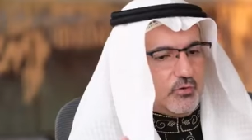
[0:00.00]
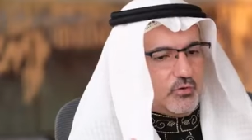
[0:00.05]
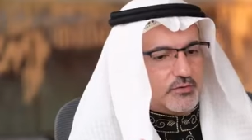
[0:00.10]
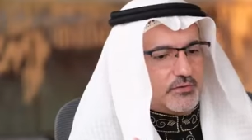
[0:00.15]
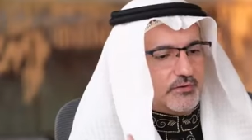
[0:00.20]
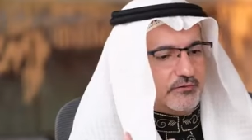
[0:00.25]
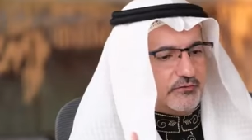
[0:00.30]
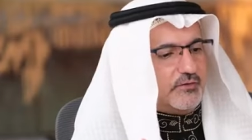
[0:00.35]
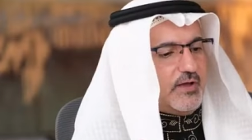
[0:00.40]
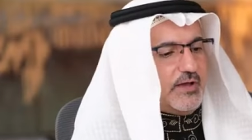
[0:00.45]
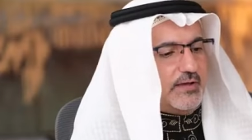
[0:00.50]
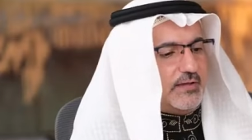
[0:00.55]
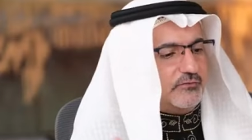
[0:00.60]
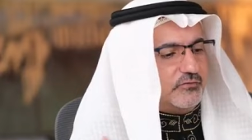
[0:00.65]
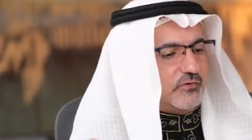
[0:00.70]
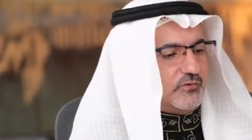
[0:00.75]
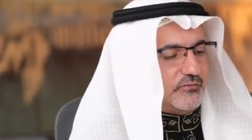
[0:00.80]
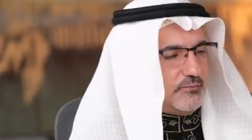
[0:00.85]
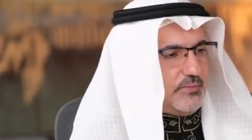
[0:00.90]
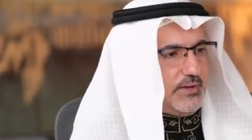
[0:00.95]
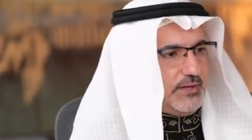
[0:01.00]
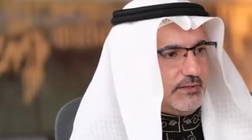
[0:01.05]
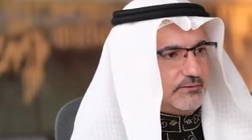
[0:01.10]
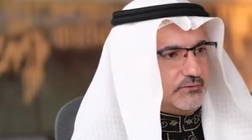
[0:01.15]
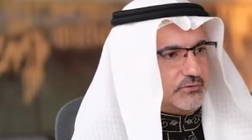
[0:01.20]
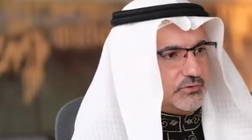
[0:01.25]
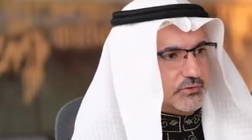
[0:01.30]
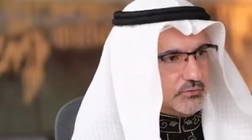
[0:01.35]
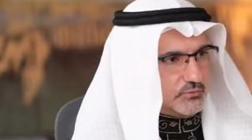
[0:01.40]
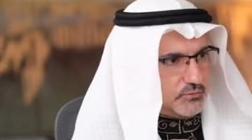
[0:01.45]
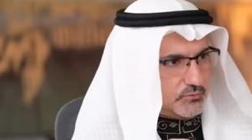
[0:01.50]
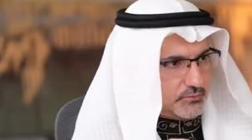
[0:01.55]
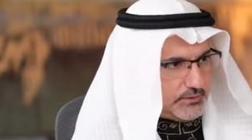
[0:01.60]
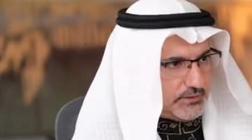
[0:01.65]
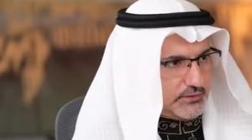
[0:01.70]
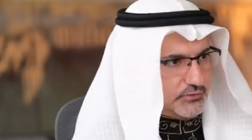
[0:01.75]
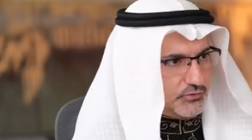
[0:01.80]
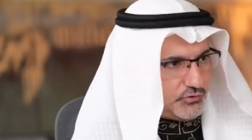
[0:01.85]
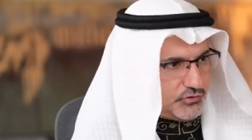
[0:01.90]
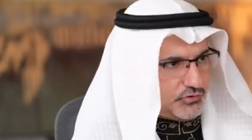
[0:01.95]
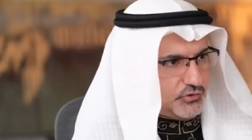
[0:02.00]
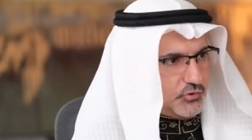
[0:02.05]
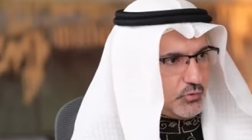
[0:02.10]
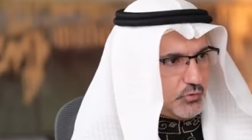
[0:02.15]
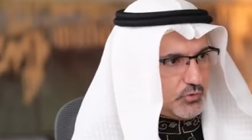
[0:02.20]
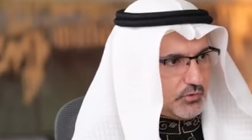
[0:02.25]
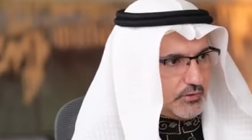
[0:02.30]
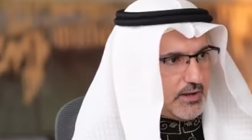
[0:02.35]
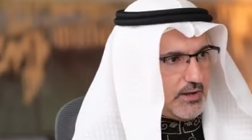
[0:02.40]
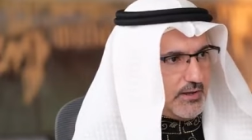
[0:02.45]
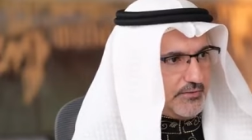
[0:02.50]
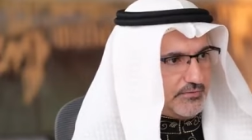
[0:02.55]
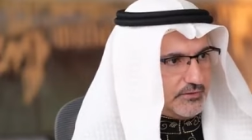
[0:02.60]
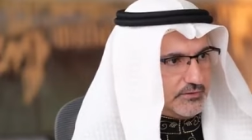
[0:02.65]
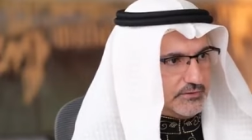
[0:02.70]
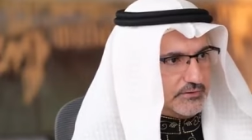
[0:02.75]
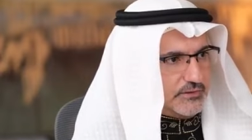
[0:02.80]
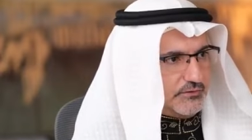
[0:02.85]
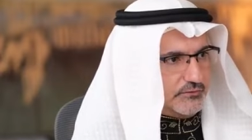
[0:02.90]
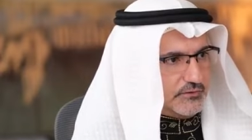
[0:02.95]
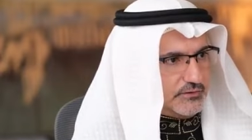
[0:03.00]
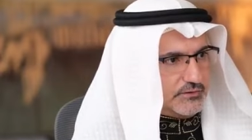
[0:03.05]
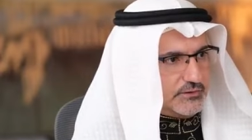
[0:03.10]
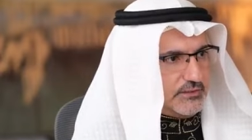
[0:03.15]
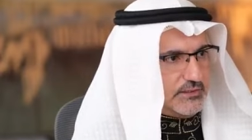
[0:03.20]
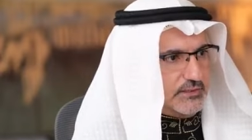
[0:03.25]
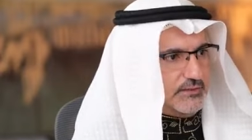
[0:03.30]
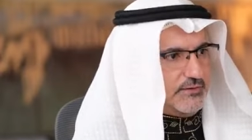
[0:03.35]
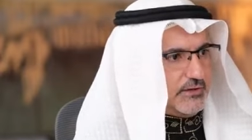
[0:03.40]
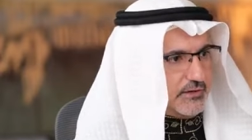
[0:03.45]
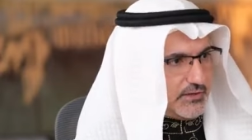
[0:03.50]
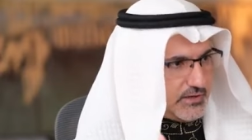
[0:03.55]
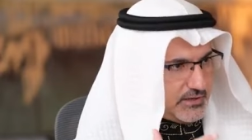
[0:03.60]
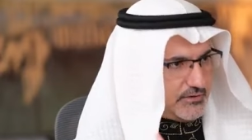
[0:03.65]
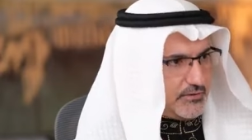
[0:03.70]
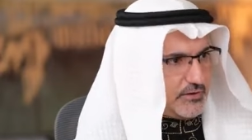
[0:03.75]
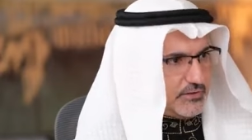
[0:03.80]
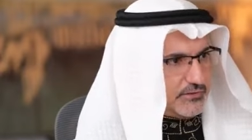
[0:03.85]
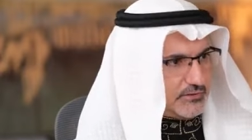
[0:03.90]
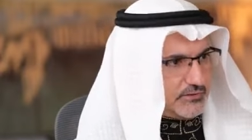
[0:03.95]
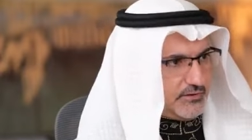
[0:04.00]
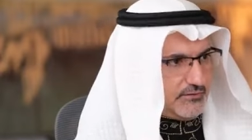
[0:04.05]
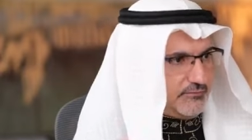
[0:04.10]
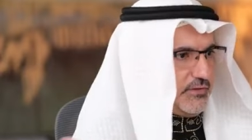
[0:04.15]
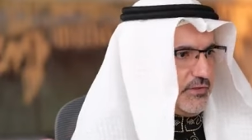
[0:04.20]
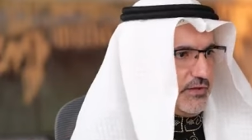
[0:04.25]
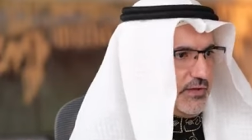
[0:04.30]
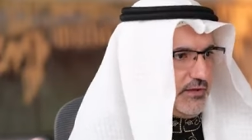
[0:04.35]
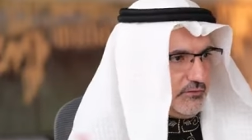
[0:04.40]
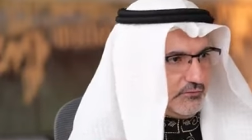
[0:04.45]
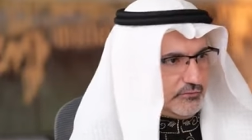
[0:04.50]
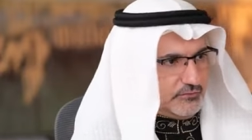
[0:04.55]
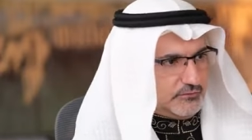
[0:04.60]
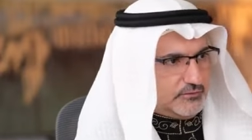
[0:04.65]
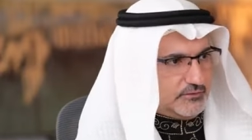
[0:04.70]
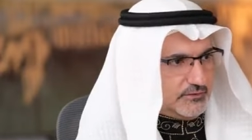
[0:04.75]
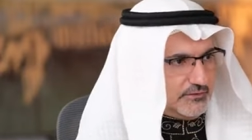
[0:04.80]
or the science of men, to ensure authenticity, their character, everything else.